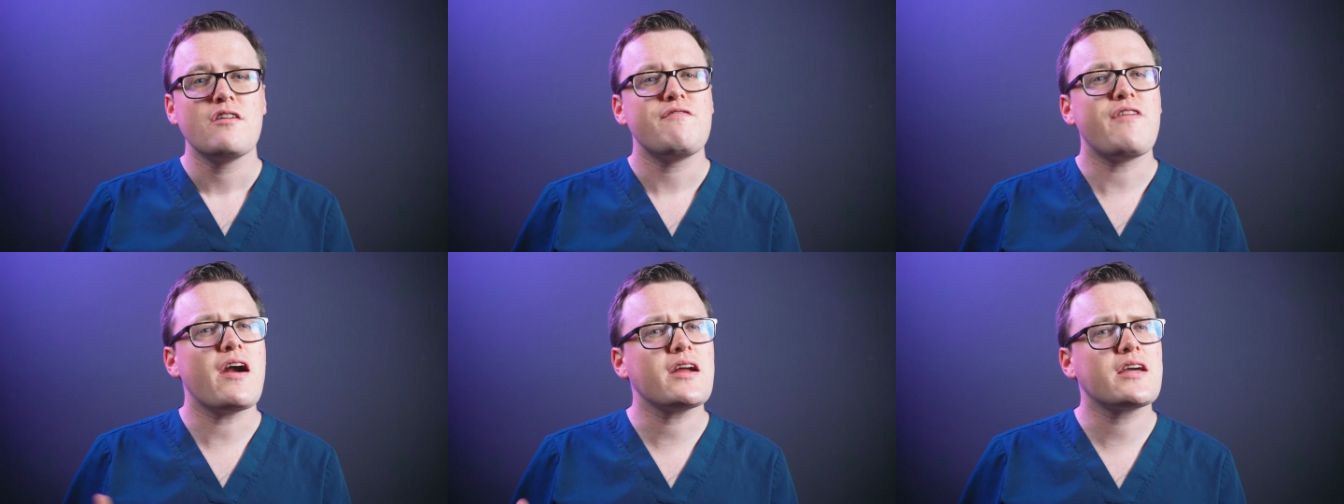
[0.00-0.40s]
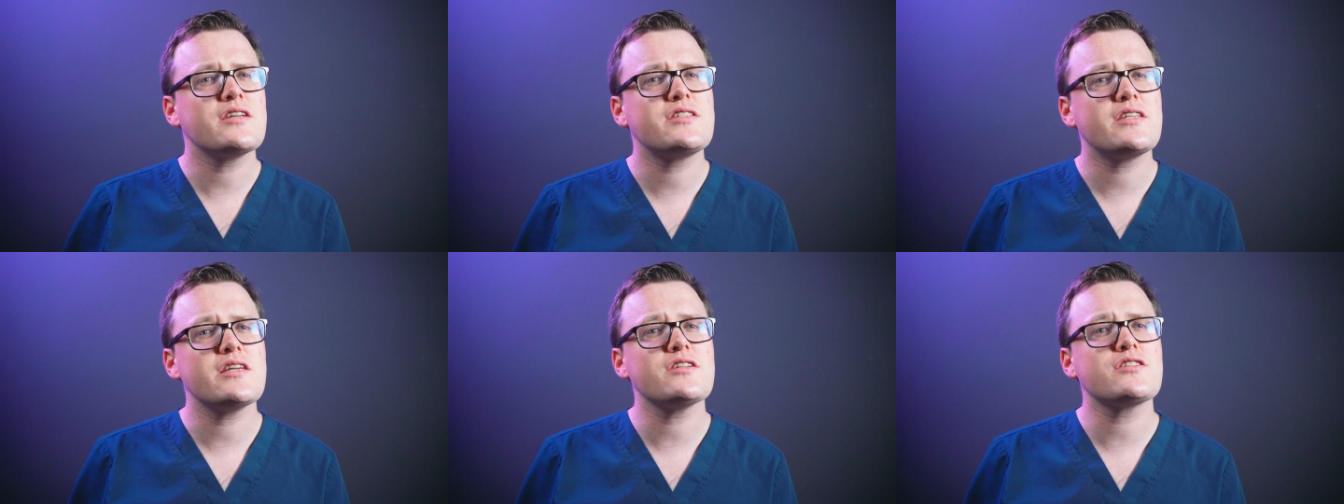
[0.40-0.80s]

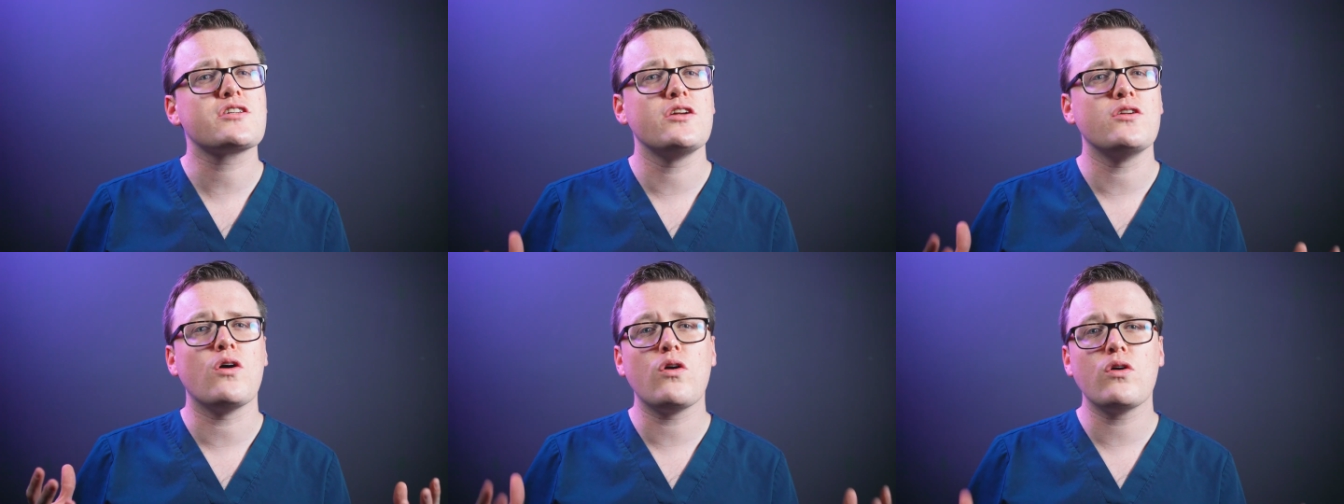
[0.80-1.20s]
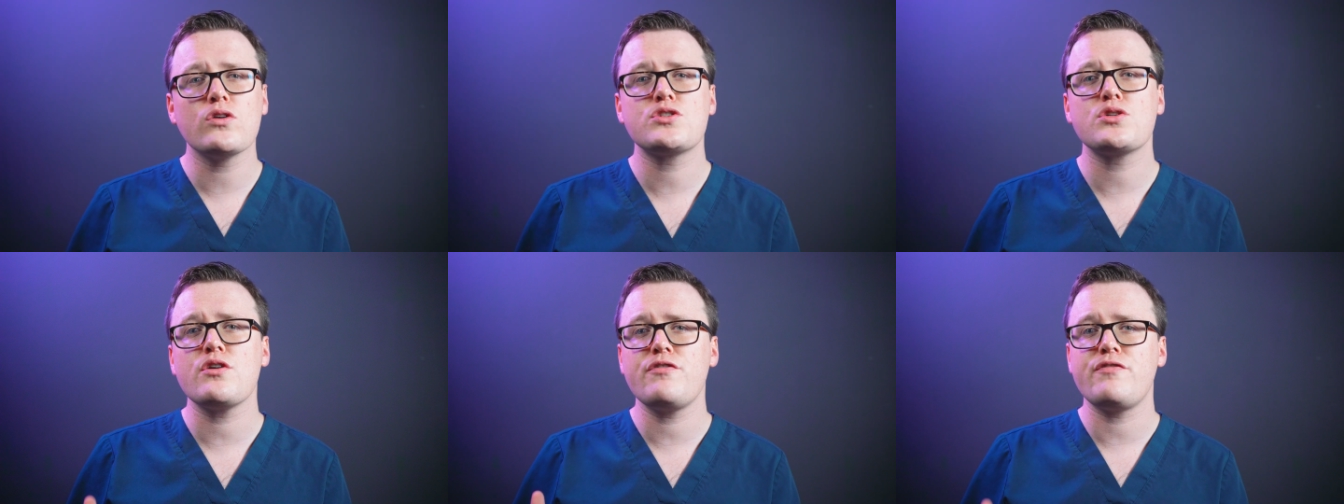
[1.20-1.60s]
Varicoceles can
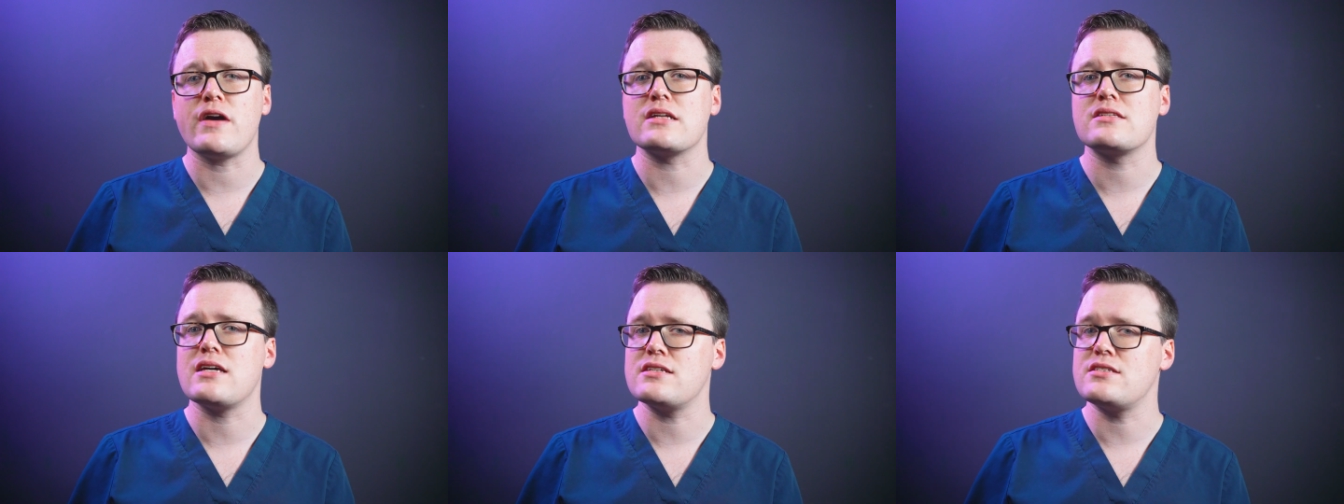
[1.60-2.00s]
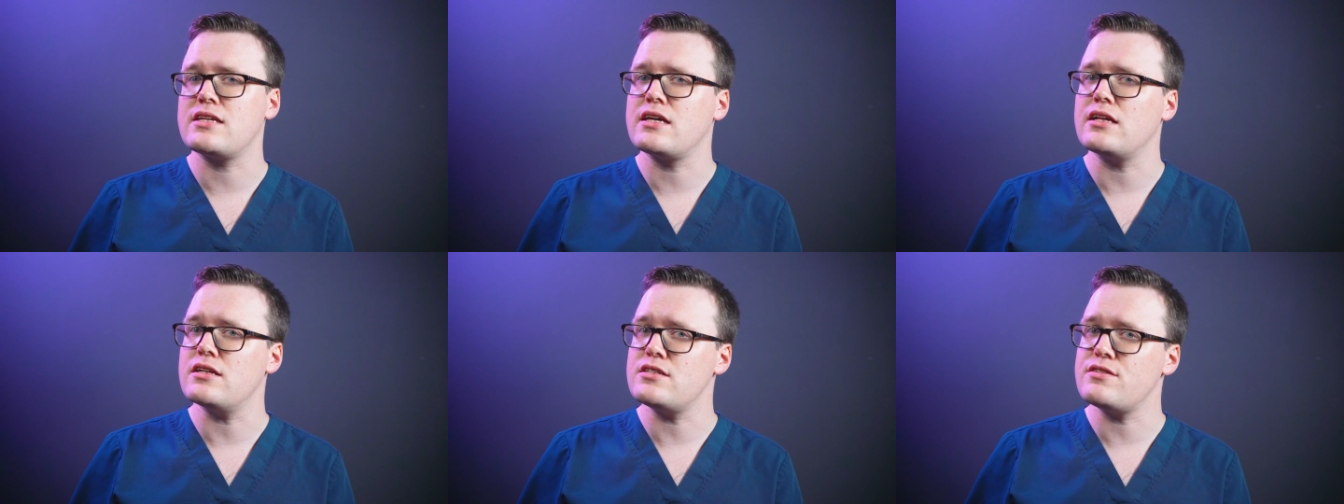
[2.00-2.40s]
also affect
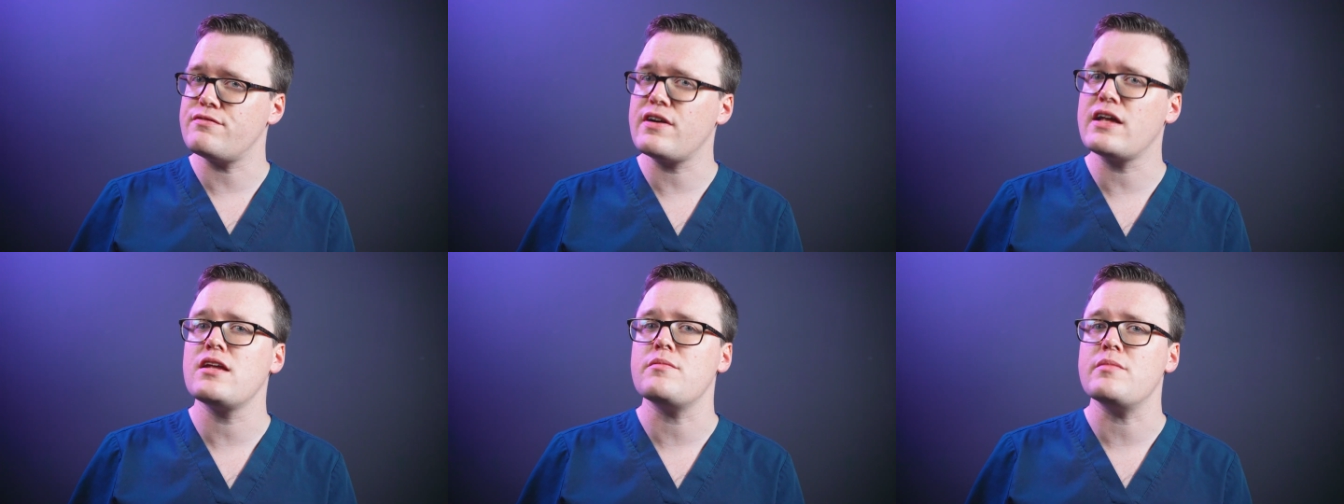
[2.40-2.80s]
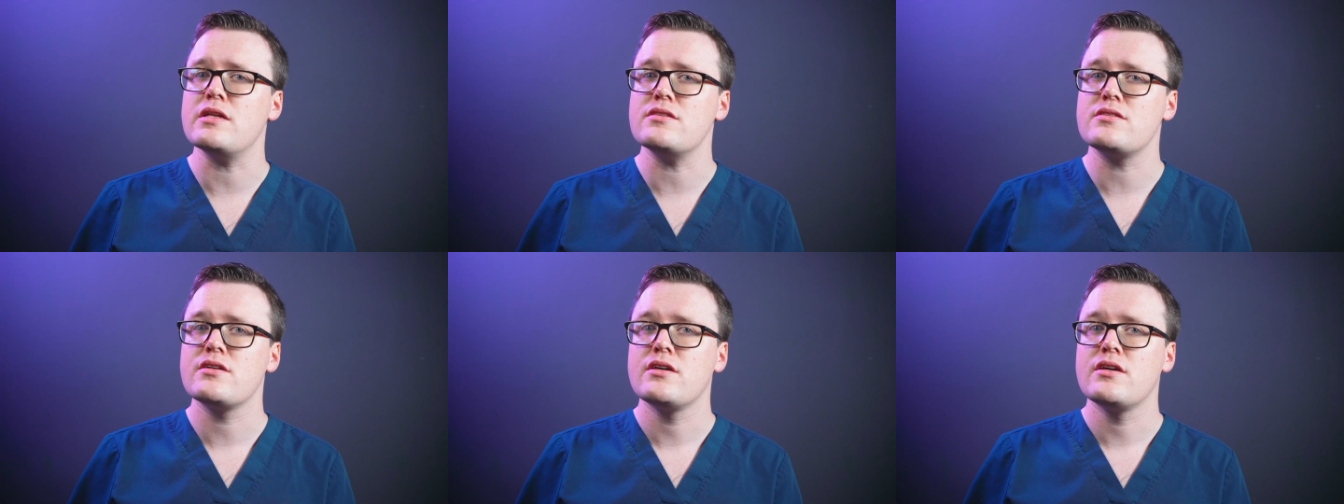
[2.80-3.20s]
testicular
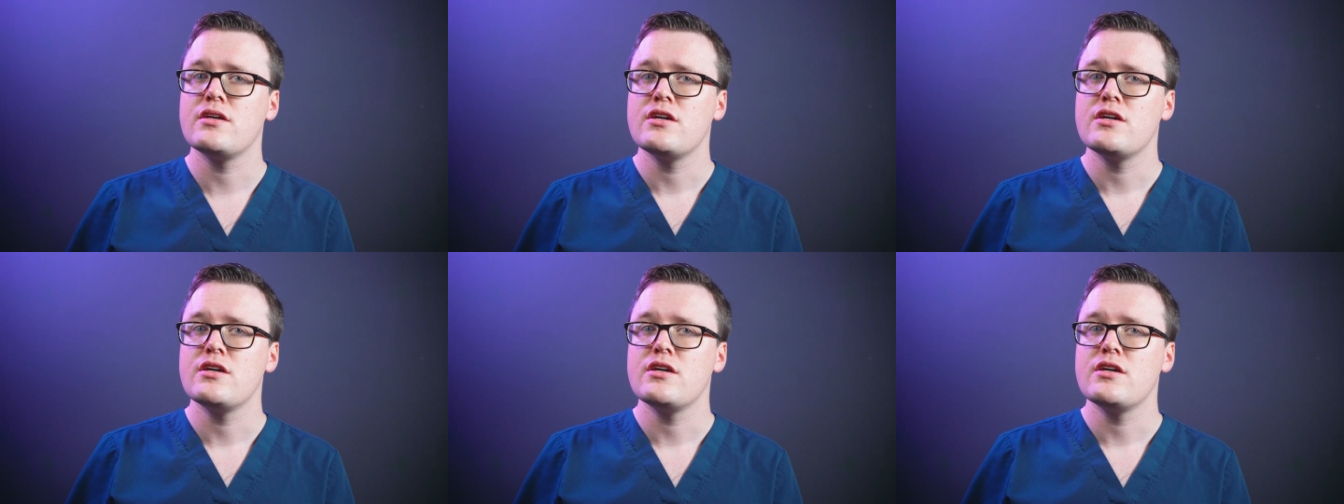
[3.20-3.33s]
development,